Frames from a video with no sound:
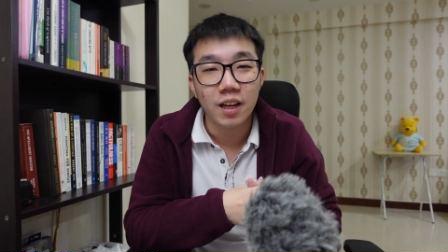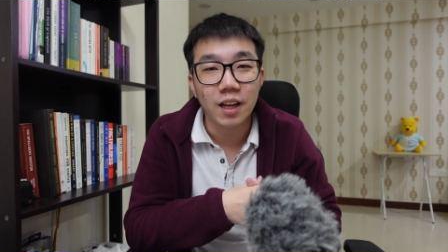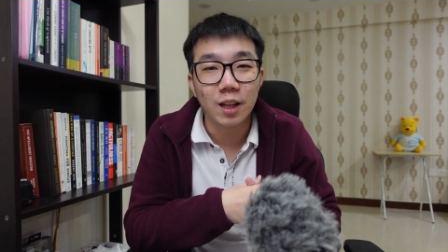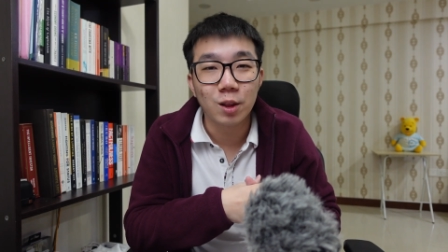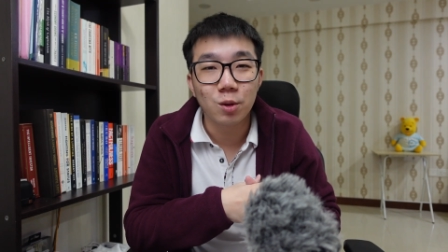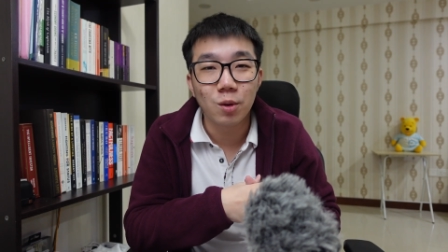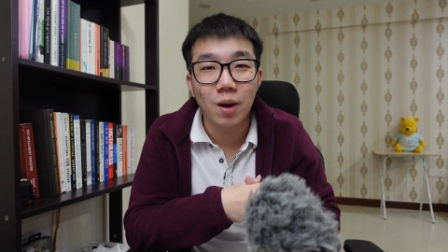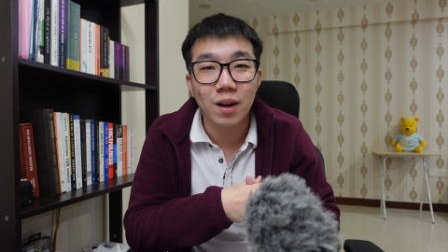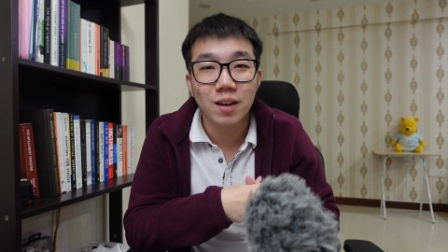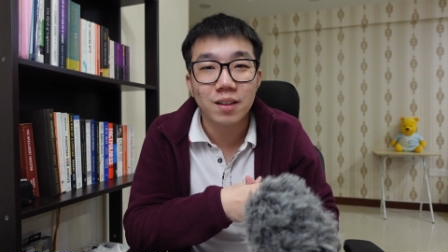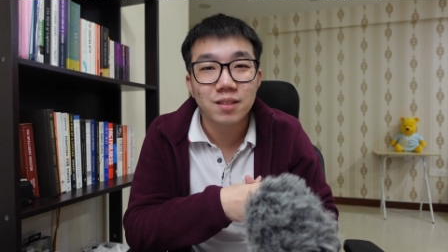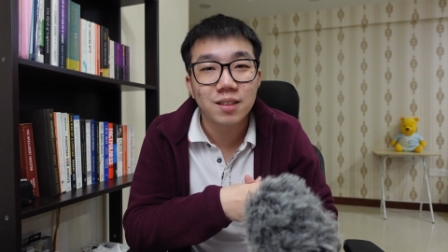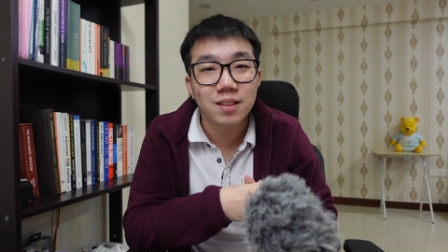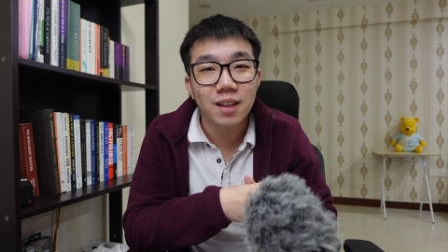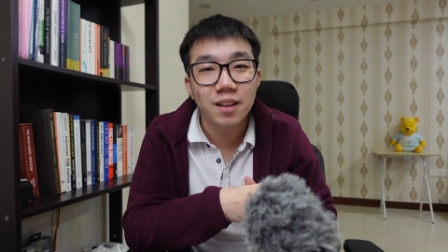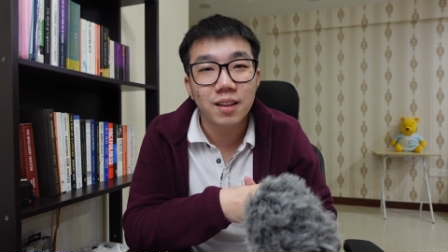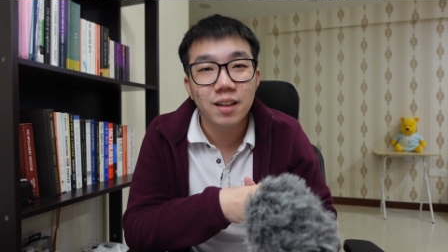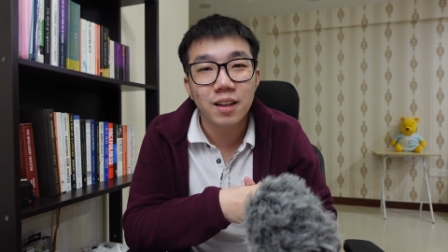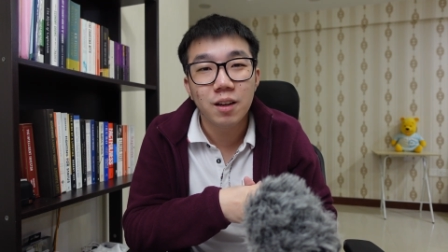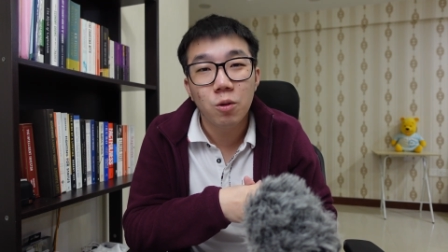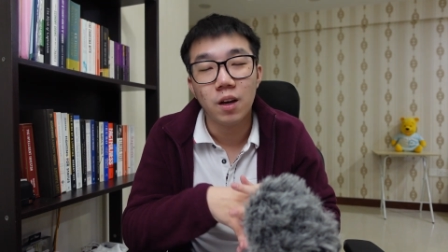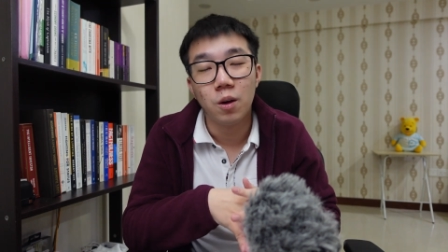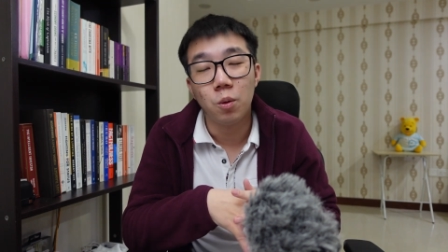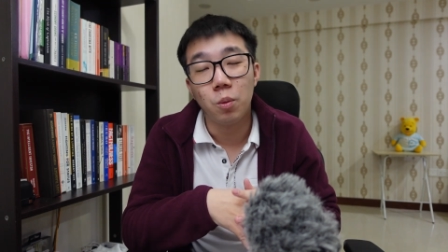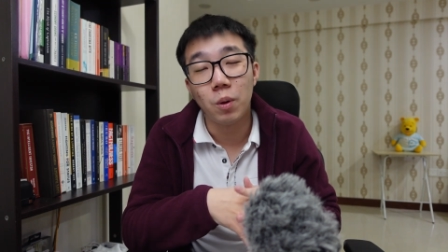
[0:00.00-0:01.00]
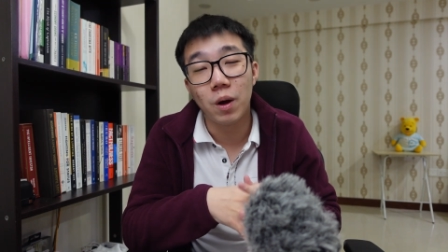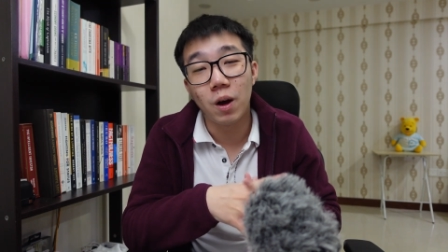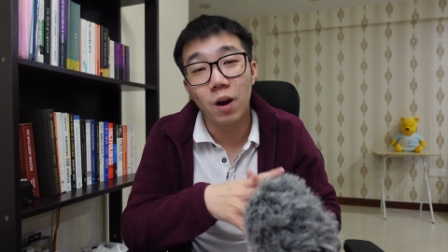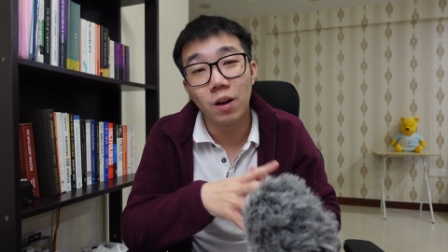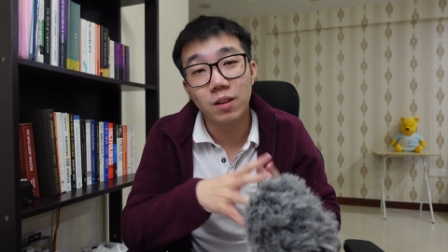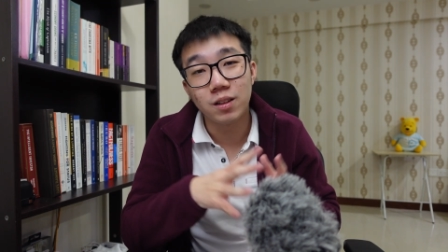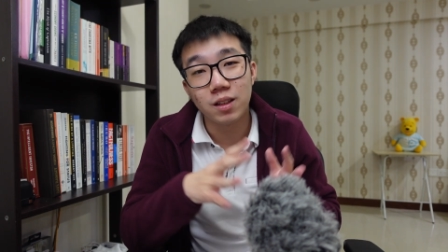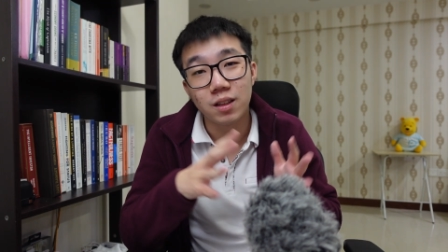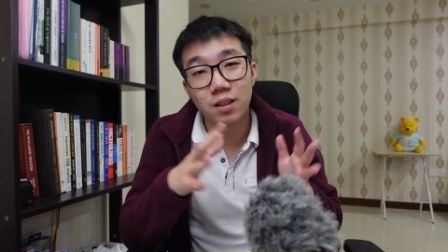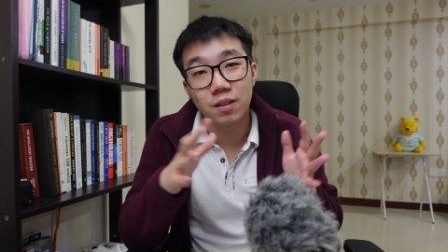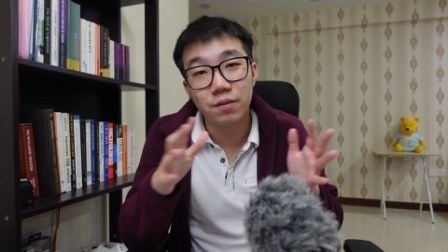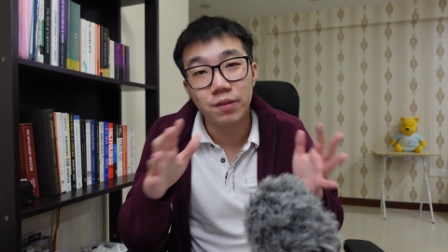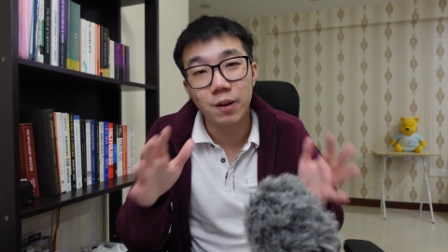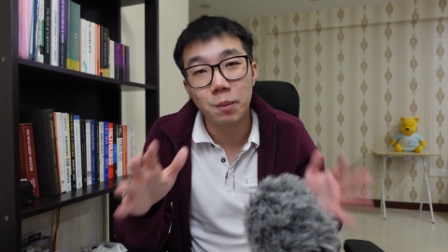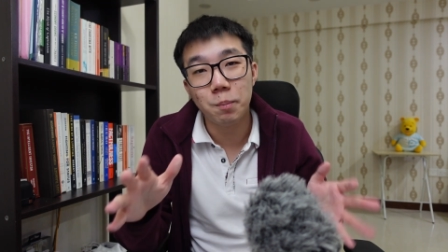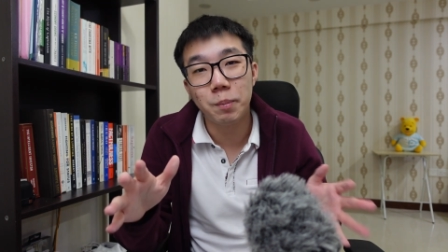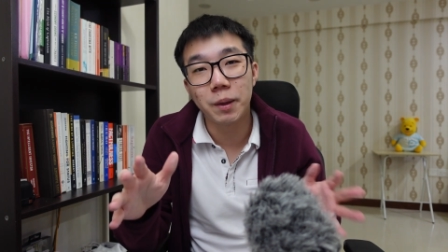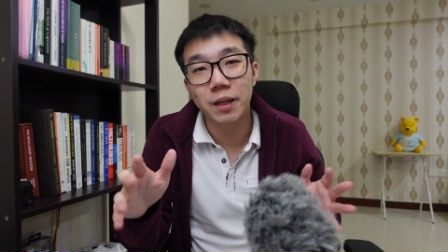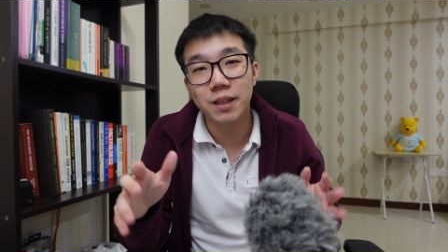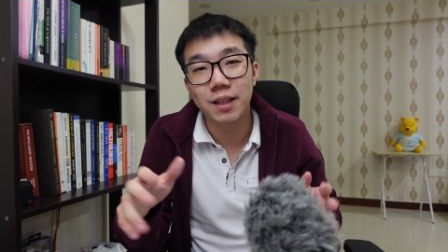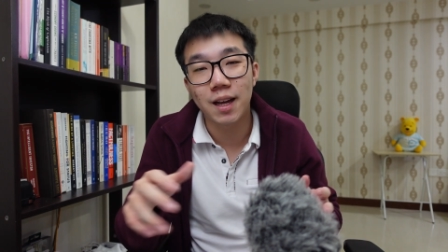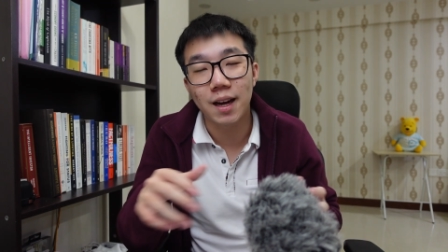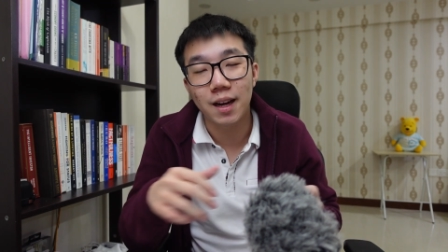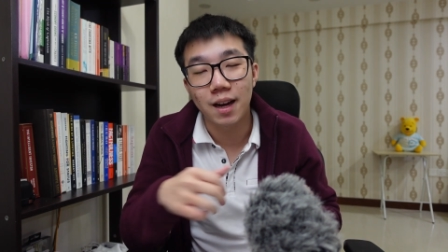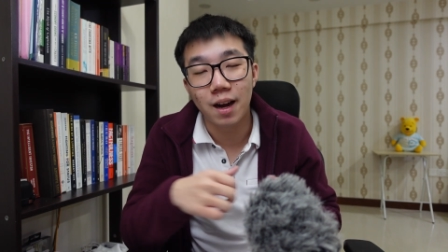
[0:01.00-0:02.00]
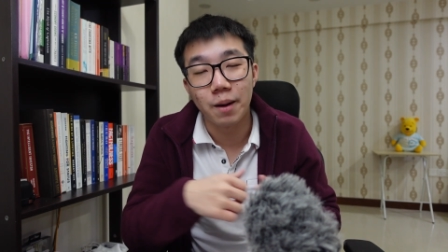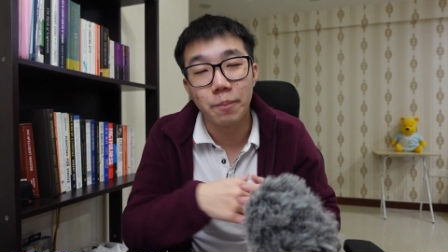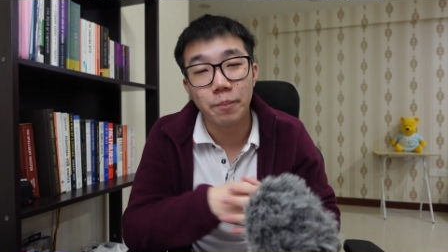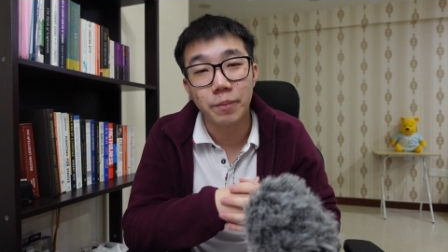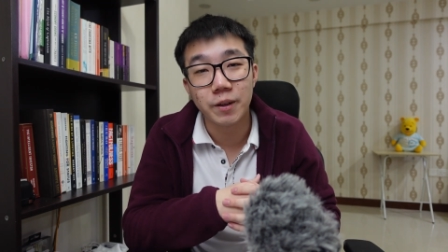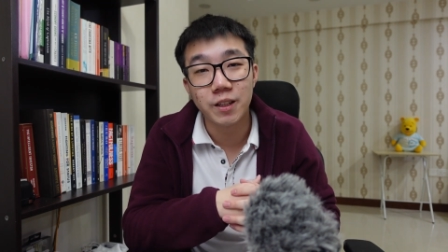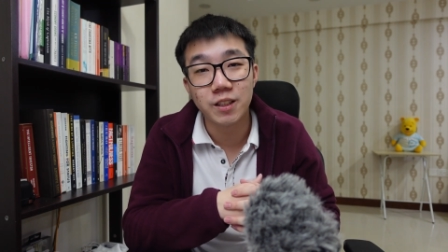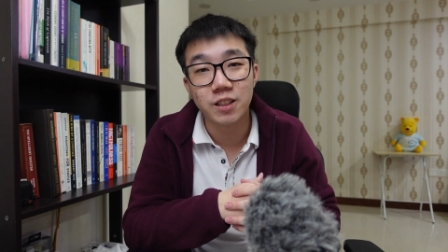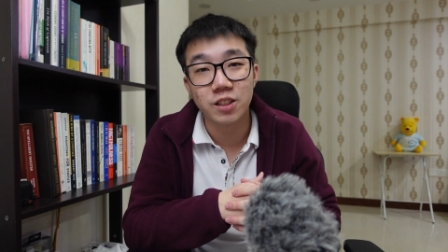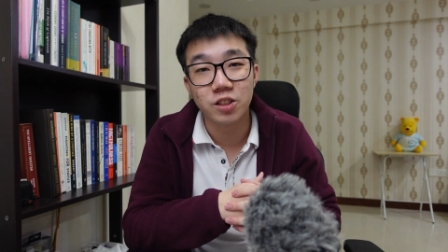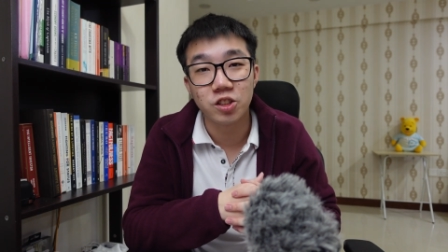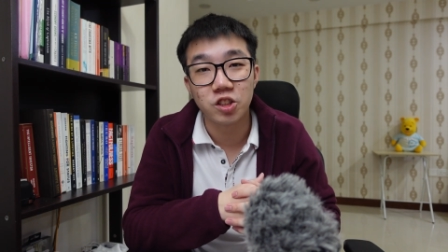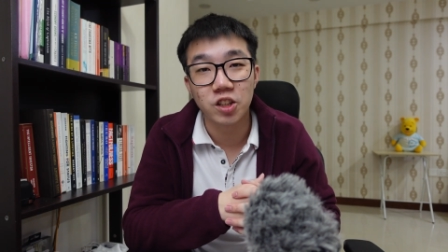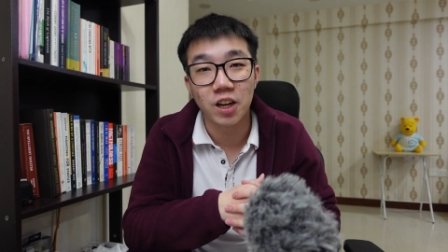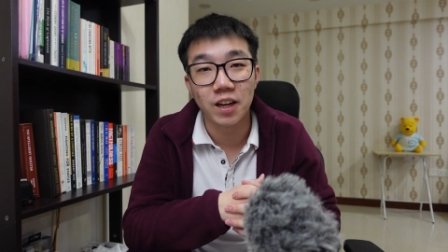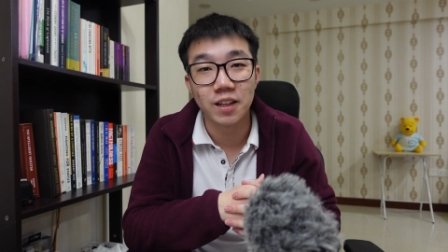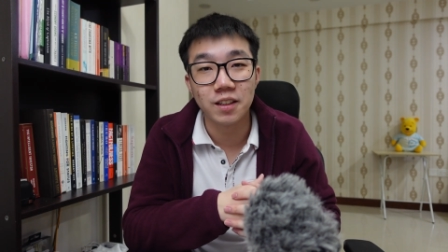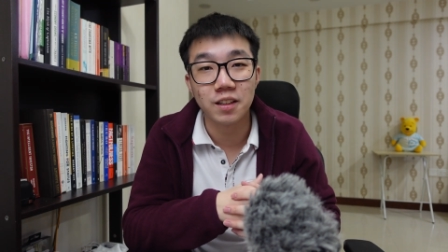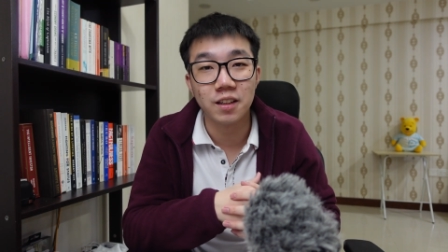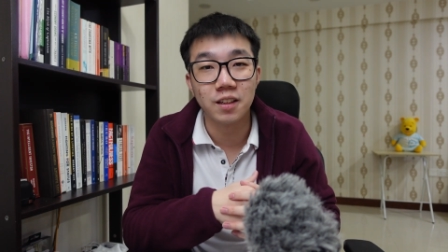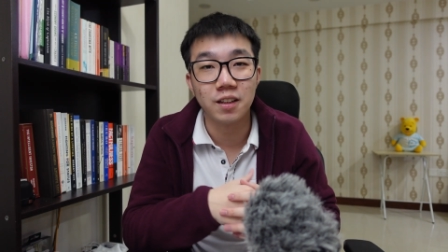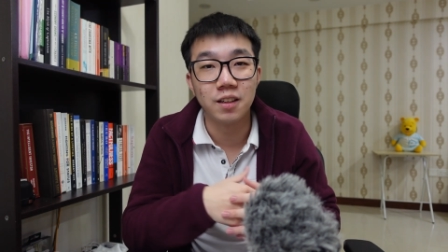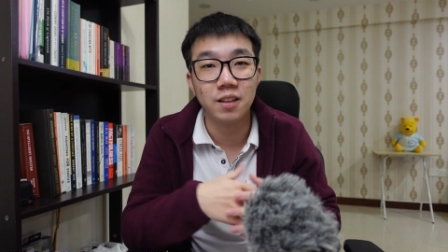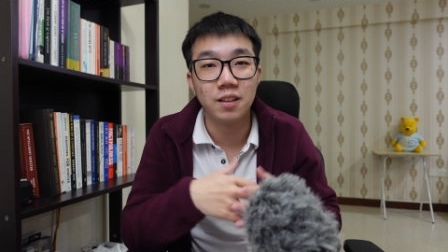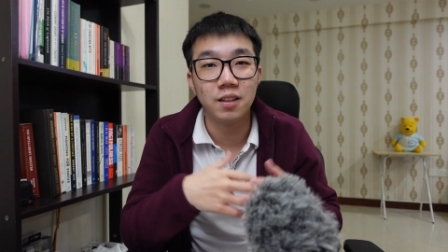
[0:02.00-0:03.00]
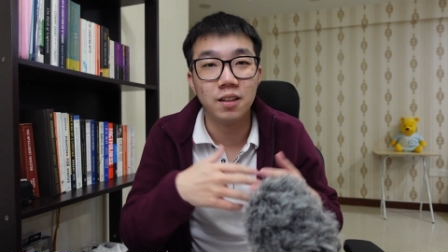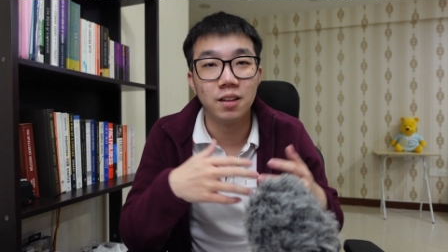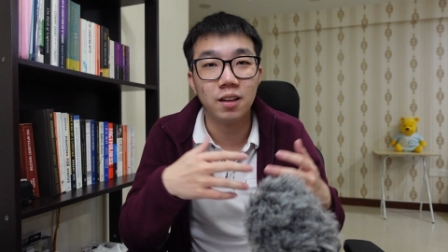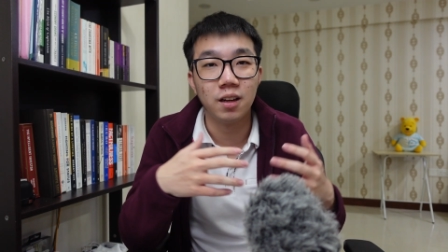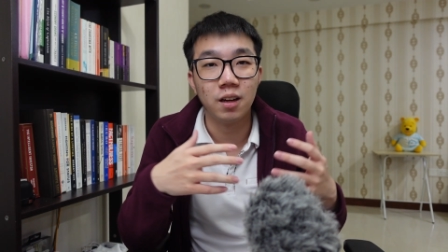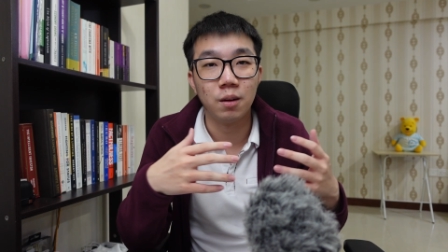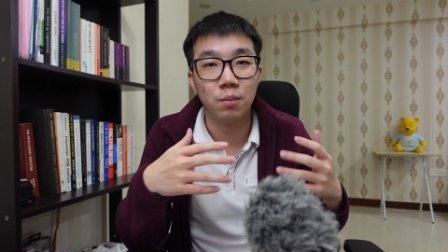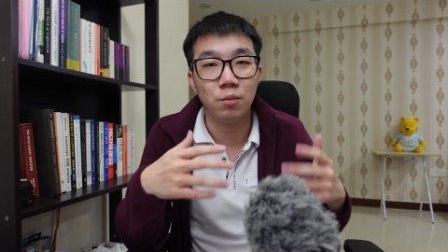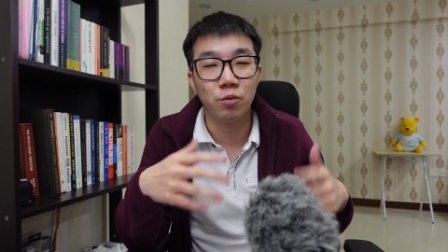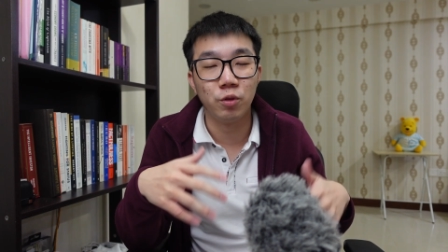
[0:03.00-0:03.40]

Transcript: into understanding where all the different big tech companies in China um,